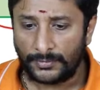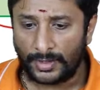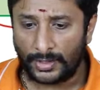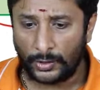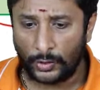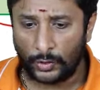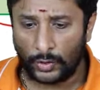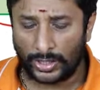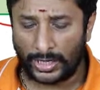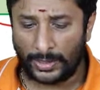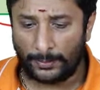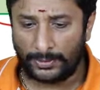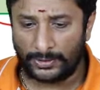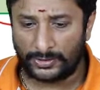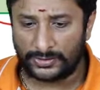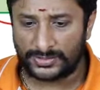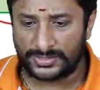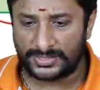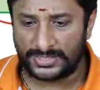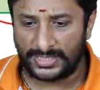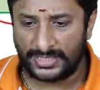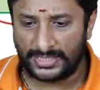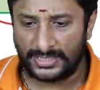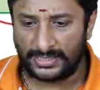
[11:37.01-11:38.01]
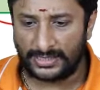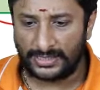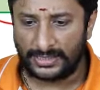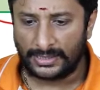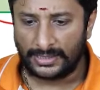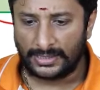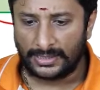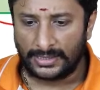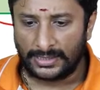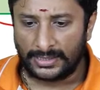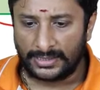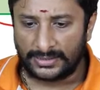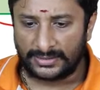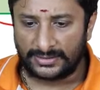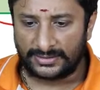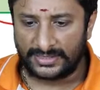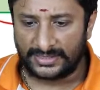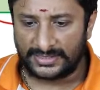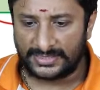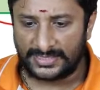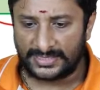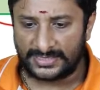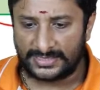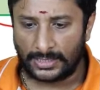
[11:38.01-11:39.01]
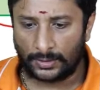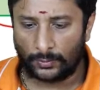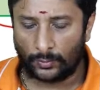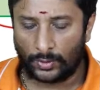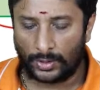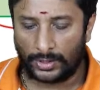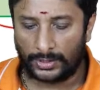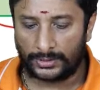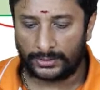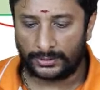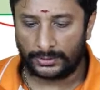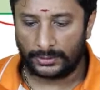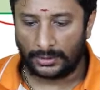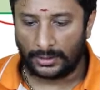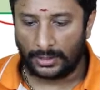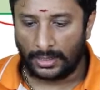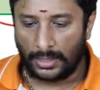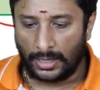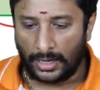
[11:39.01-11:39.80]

You are able to see this is the one,